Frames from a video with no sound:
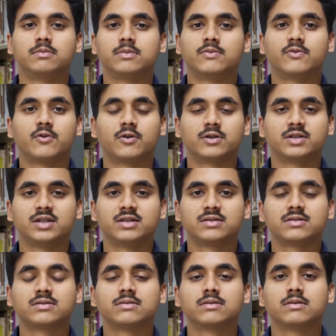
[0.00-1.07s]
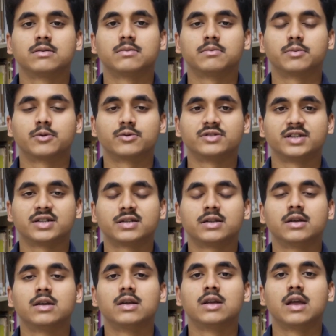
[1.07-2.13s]
For this project,
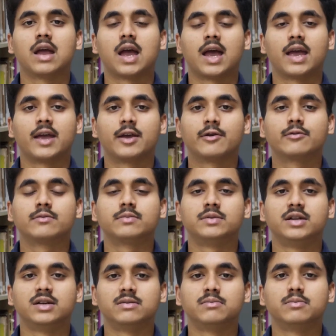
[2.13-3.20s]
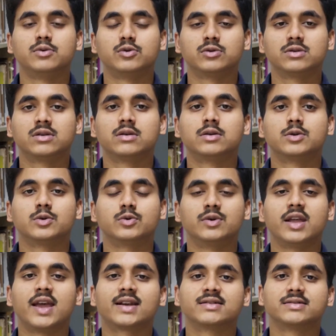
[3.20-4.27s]
I have done both
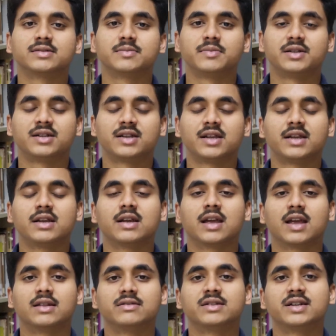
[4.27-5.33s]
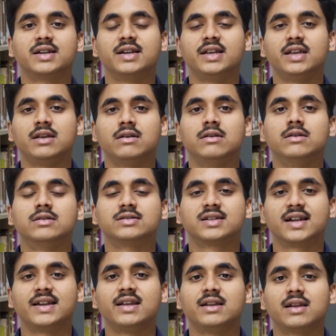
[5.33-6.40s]
2D axisymmetric and 3D
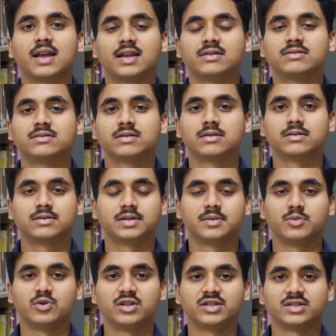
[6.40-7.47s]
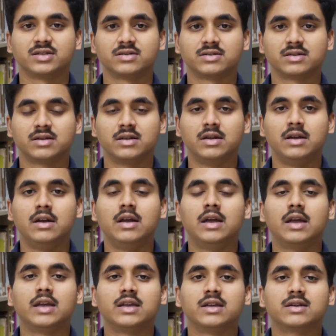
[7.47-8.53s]
steady RANS simulations.
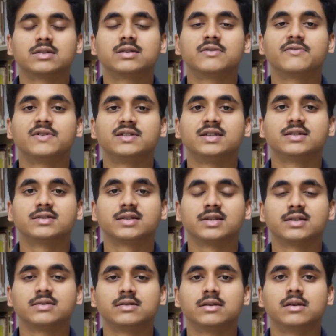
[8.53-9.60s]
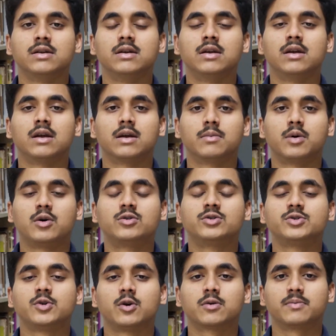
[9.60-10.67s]
Here the physics is about
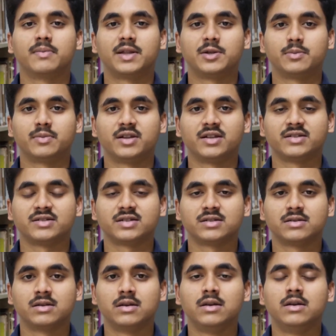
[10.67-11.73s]
shock manipulation.